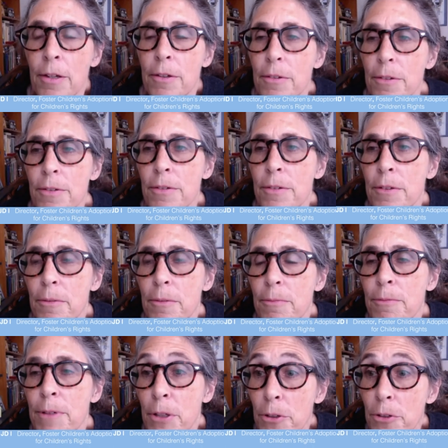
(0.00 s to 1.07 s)
the
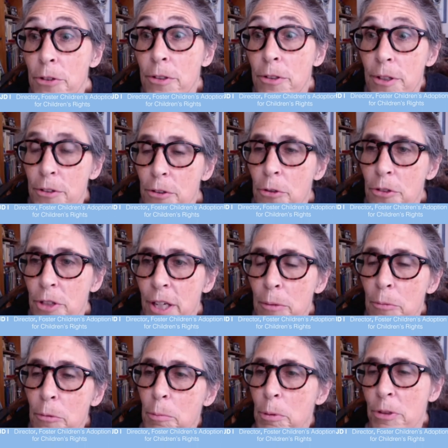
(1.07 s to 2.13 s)
fears
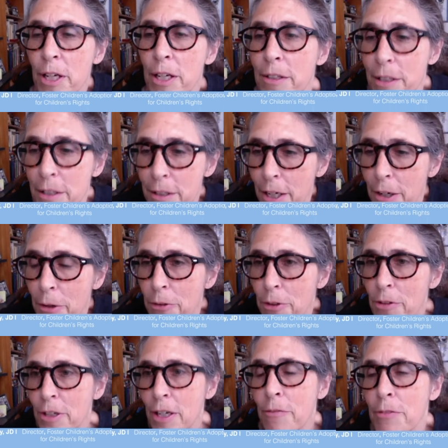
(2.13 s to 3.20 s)
associated with protecting the health and
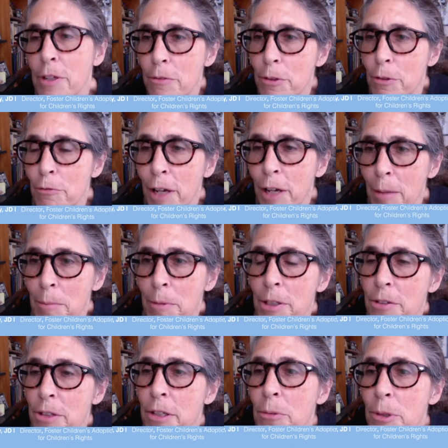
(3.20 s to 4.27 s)
safety of your families
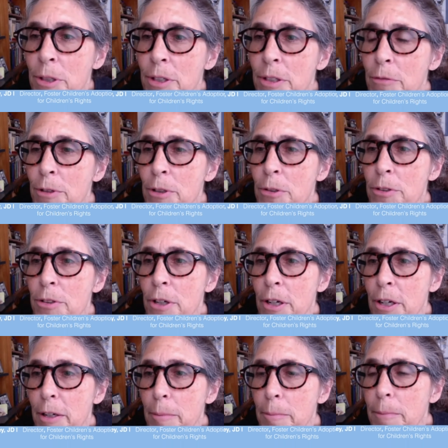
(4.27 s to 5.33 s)
at a really difficult
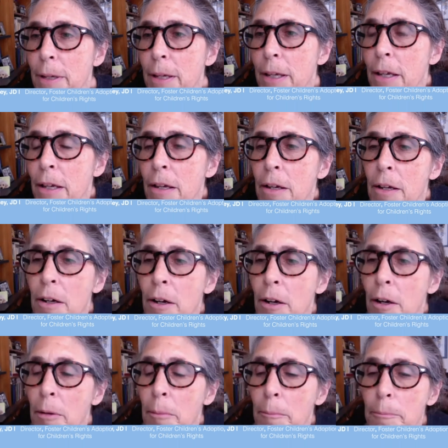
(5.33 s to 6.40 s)
time.
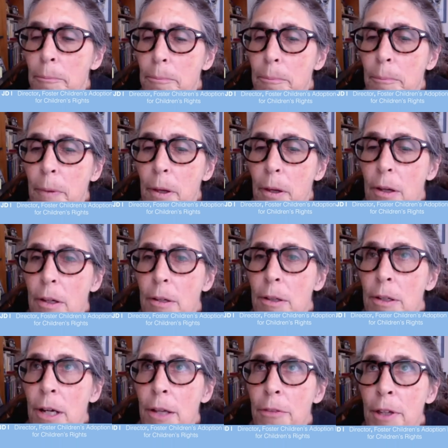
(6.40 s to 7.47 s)

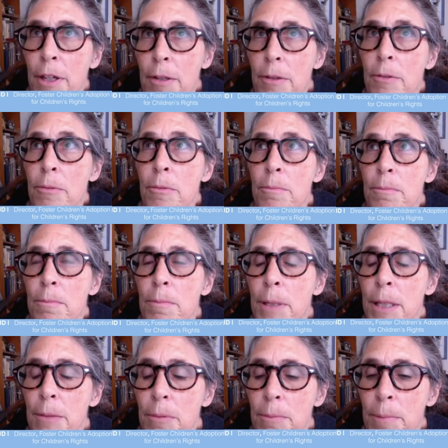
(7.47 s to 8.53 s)
I think
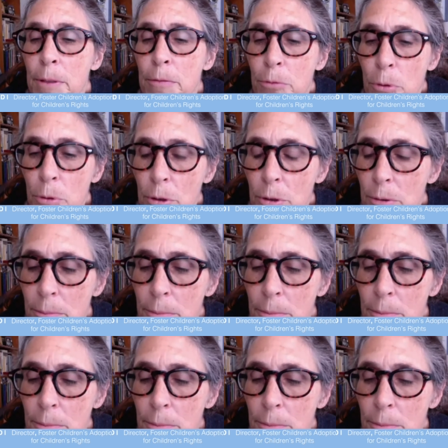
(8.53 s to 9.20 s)
before